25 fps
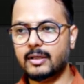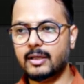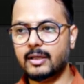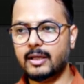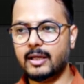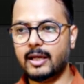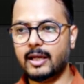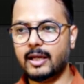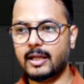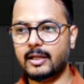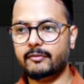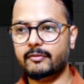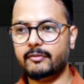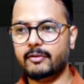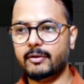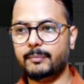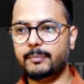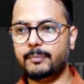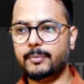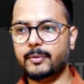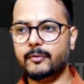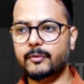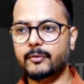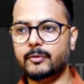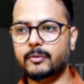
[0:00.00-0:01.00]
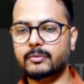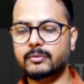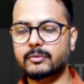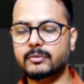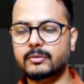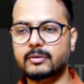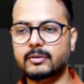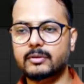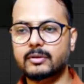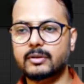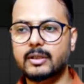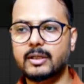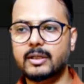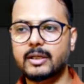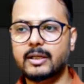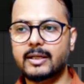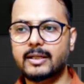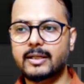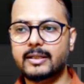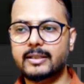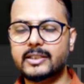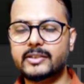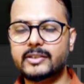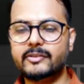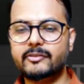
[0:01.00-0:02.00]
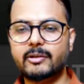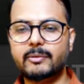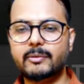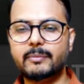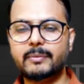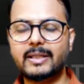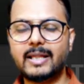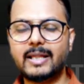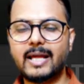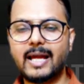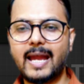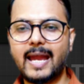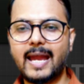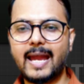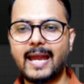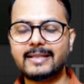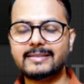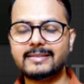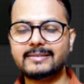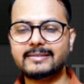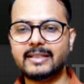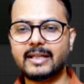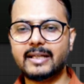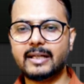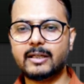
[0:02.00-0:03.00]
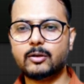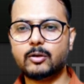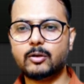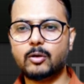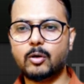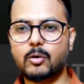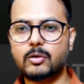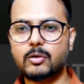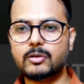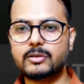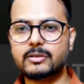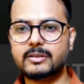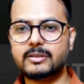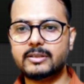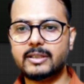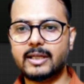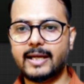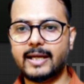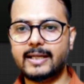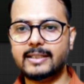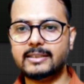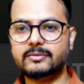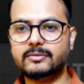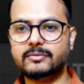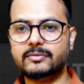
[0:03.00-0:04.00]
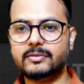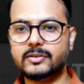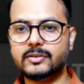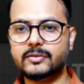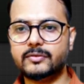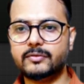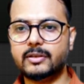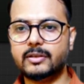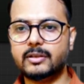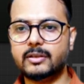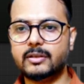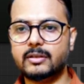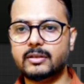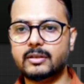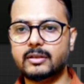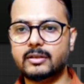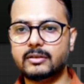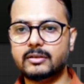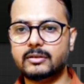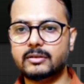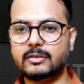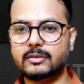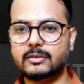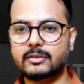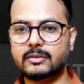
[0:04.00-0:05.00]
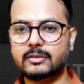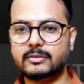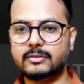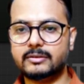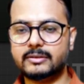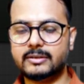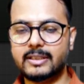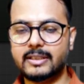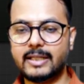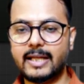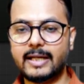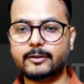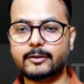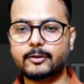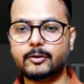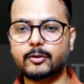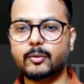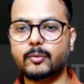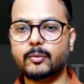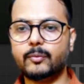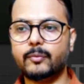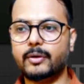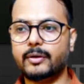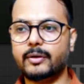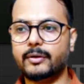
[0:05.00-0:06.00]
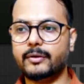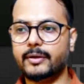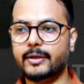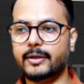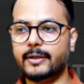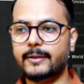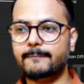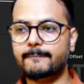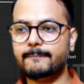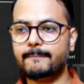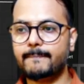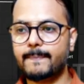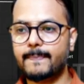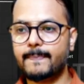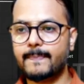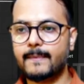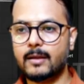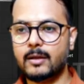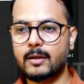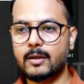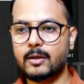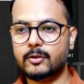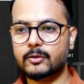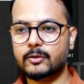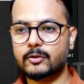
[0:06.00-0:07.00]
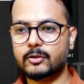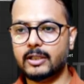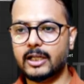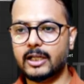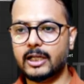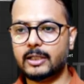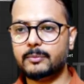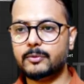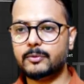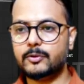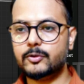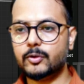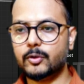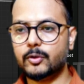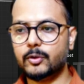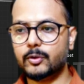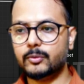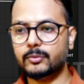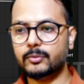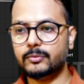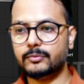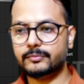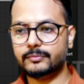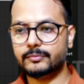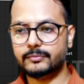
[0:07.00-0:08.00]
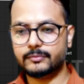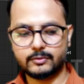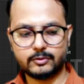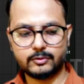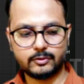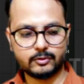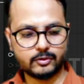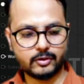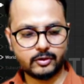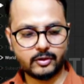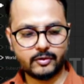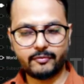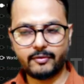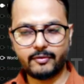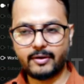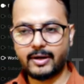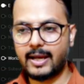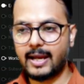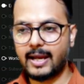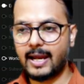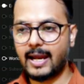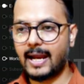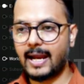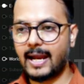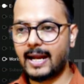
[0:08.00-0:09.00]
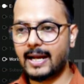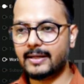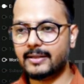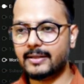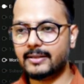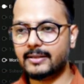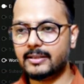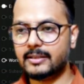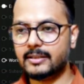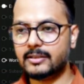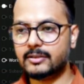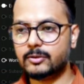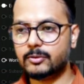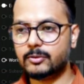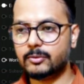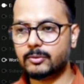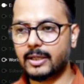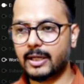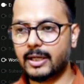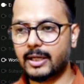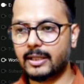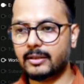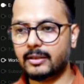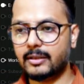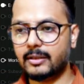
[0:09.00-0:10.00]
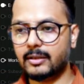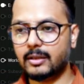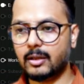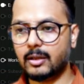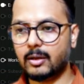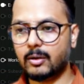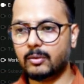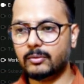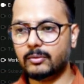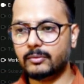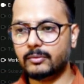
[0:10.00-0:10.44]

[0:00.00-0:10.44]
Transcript: and if I preview this will be the exact cone size which will select your one ring. So let me show you. So if I add these together now